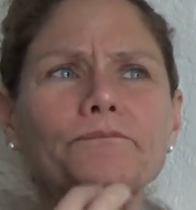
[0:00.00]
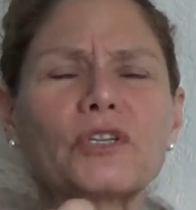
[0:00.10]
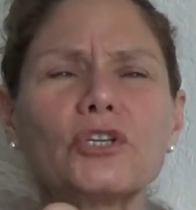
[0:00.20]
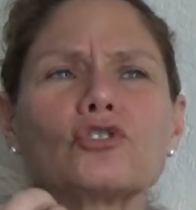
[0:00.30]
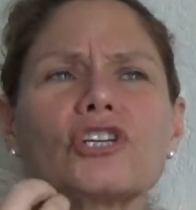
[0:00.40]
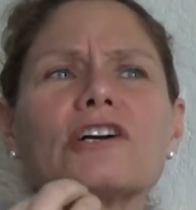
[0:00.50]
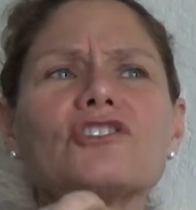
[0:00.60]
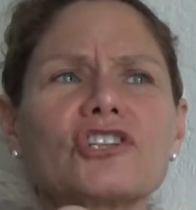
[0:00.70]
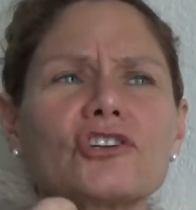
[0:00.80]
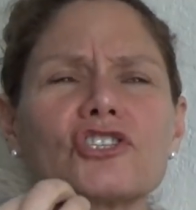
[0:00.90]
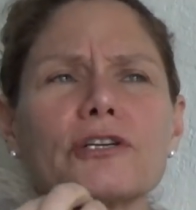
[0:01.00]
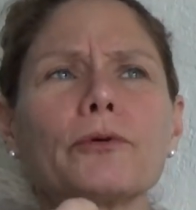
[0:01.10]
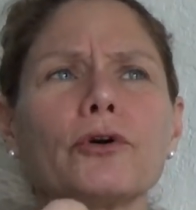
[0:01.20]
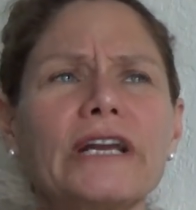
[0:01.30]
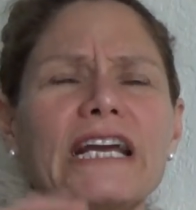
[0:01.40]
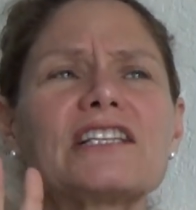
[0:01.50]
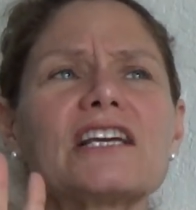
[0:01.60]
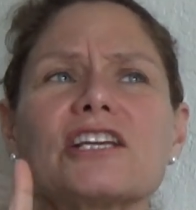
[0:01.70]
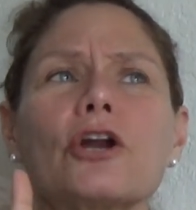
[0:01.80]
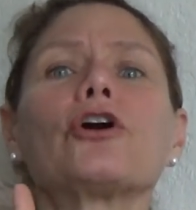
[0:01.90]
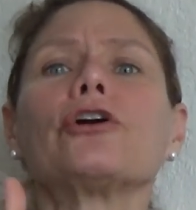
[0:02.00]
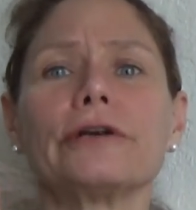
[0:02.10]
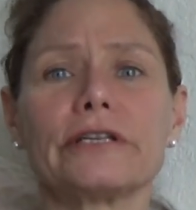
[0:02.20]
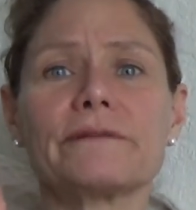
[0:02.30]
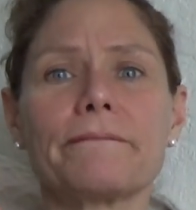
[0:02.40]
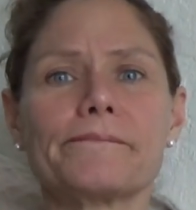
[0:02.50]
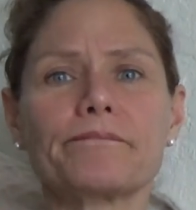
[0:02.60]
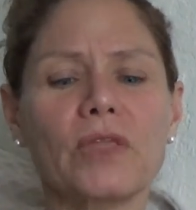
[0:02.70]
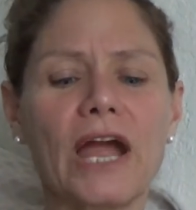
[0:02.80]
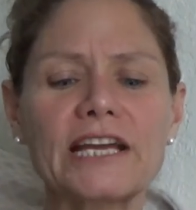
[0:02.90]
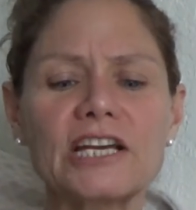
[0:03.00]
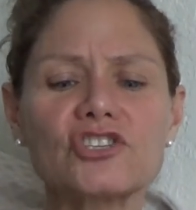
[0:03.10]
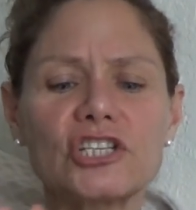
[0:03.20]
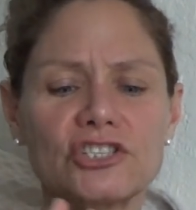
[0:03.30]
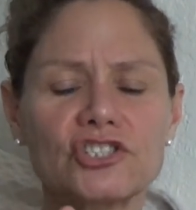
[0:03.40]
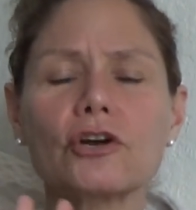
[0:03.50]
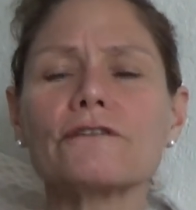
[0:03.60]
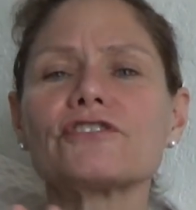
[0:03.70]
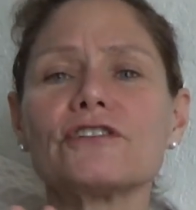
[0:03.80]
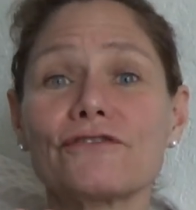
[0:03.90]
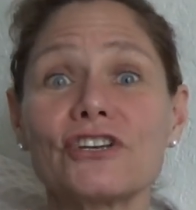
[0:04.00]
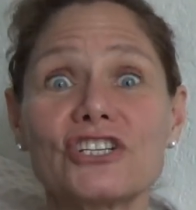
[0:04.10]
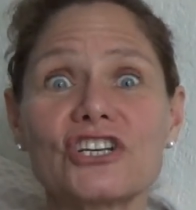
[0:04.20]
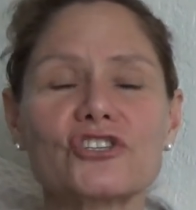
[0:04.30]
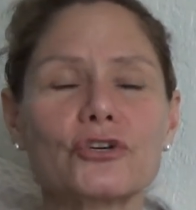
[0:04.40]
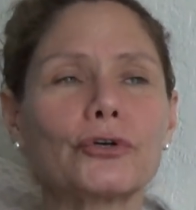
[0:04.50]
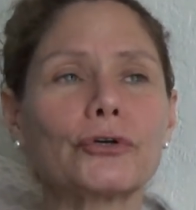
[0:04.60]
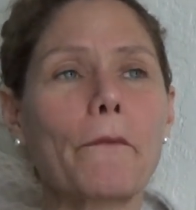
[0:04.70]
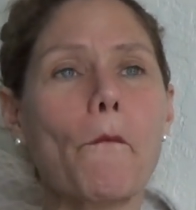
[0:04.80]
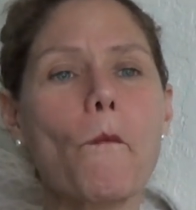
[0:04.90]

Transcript: your tongue starts to burn. It doesn't hurt. I guess it's soft enough that it doesn't hurt,